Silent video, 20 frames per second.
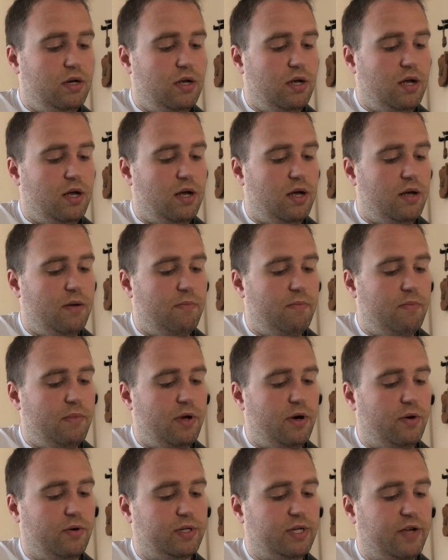
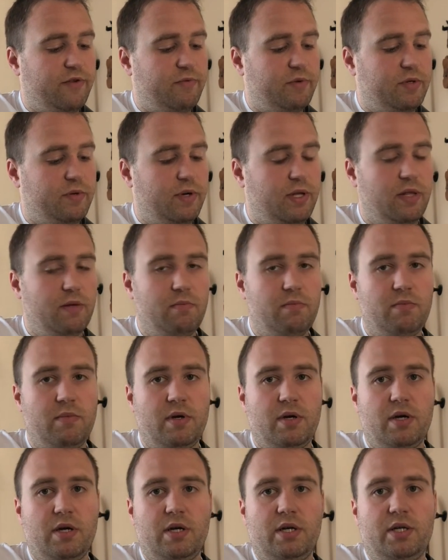an octave between them.
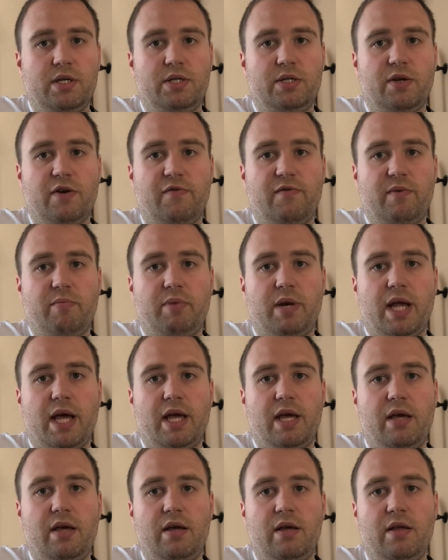So if we
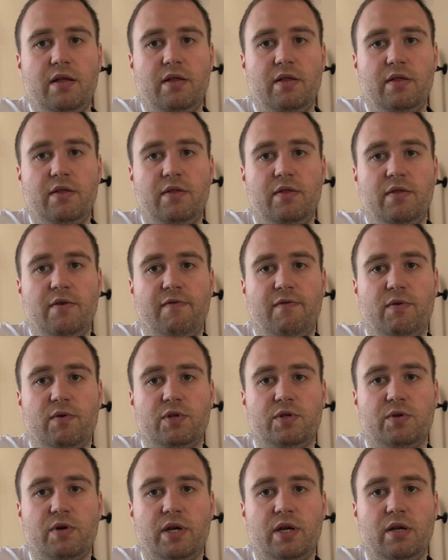play the fourth
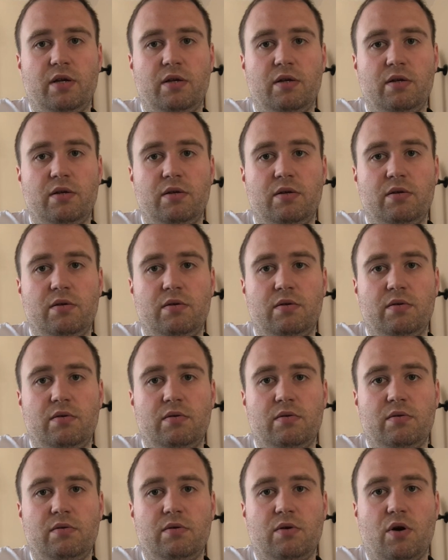string,
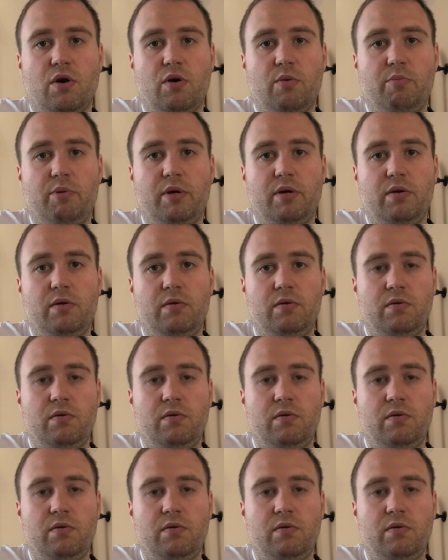open,